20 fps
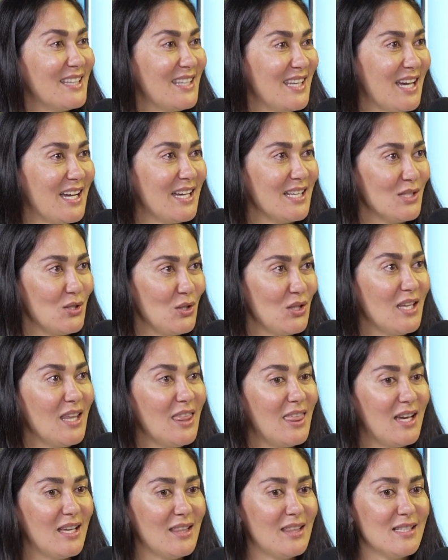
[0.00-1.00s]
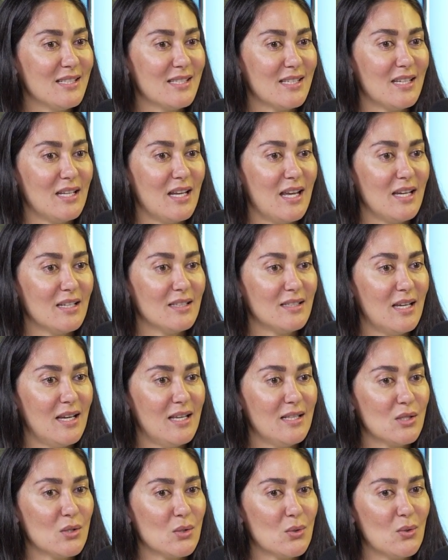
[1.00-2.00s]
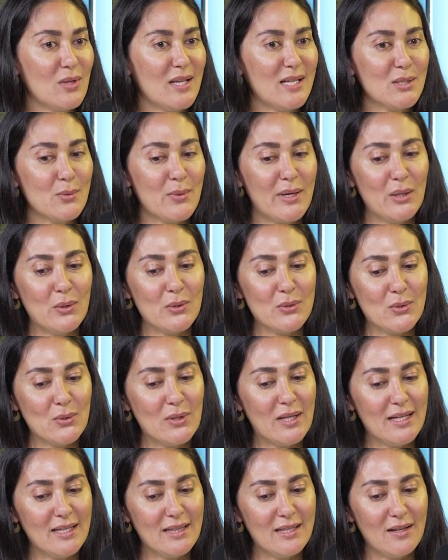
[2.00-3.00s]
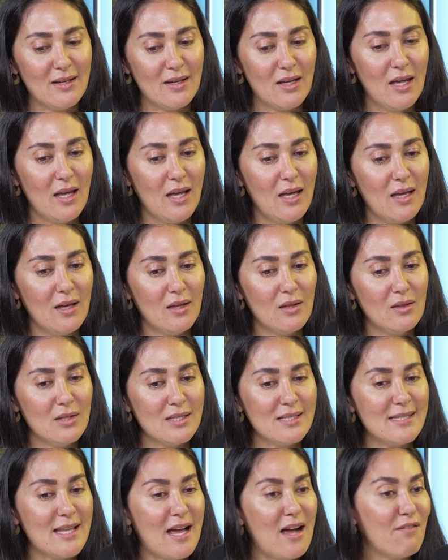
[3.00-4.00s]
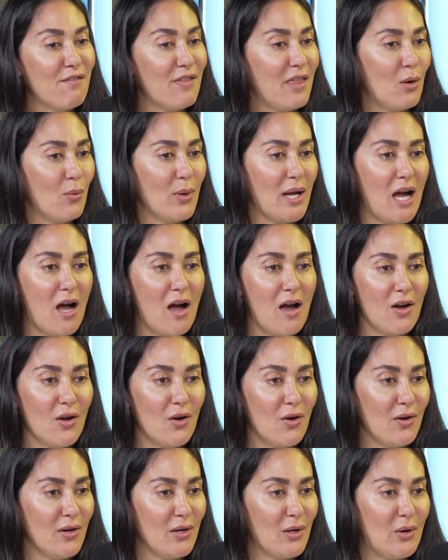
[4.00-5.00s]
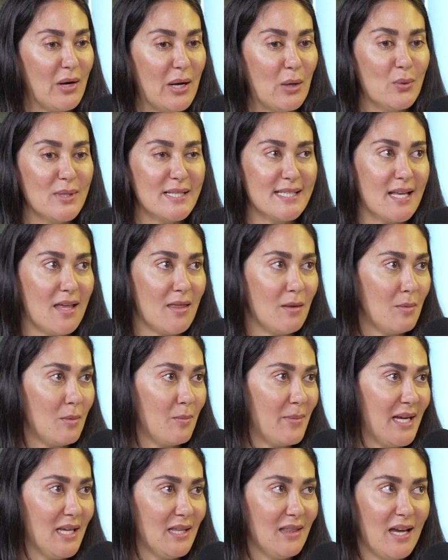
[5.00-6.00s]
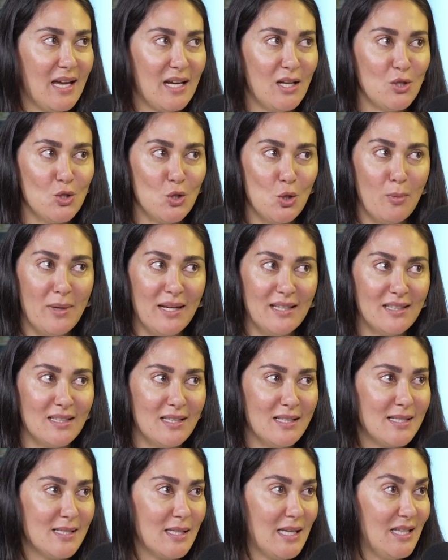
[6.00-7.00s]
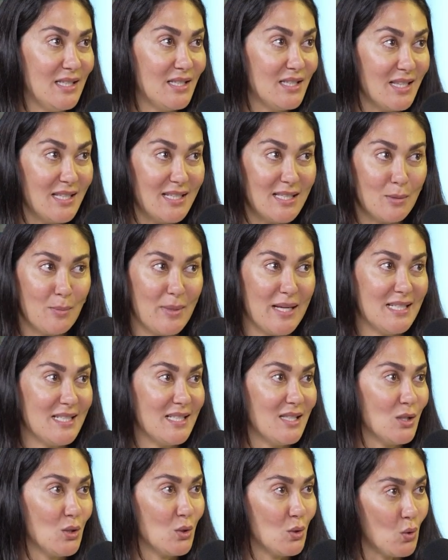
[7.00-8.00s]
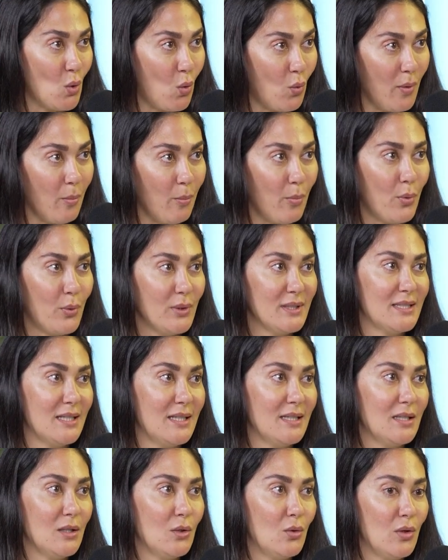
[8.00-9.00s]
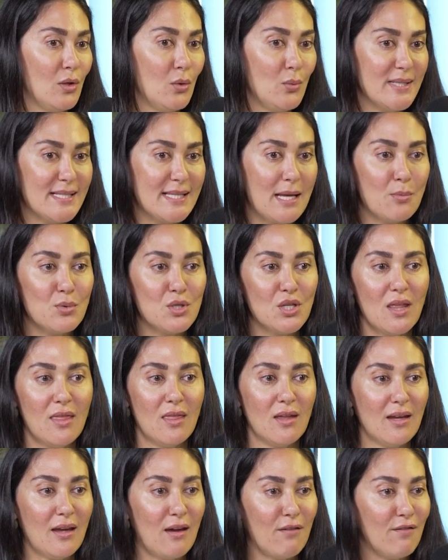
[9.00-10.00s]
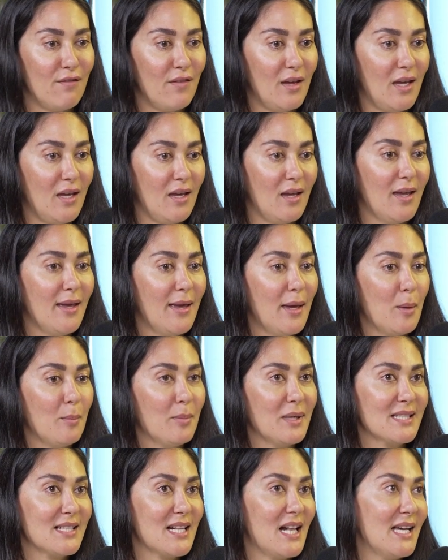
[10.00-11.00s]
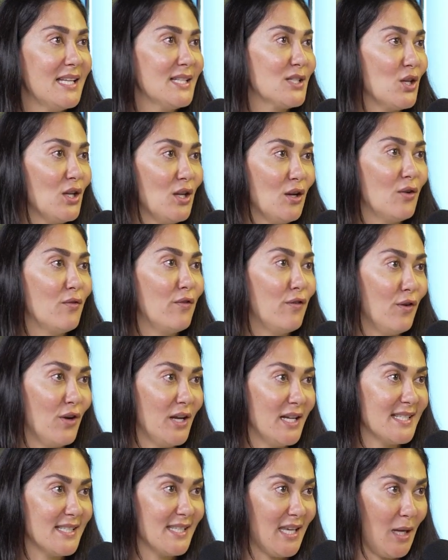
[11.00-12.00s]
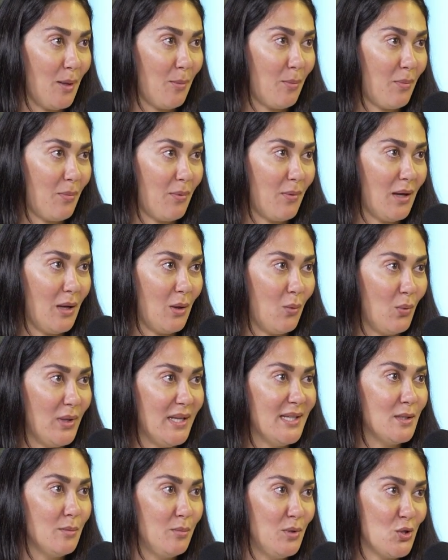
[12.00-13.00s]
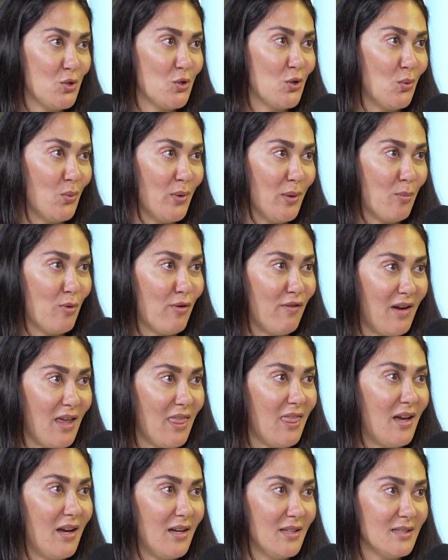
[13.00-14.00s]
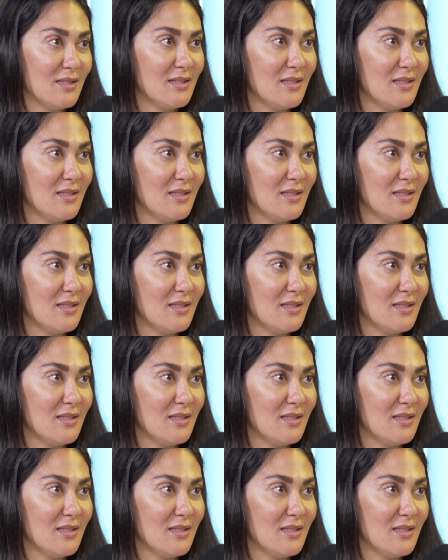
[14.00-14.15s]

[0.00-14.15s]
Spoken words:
Yeah, you need that disconnect. And so that's why also the staff that we hire, I always tell them, I'm like, the energy you bring into this space is so important. The reception, the cafe, because clients are here for an escape, and we need to be sure we provide that.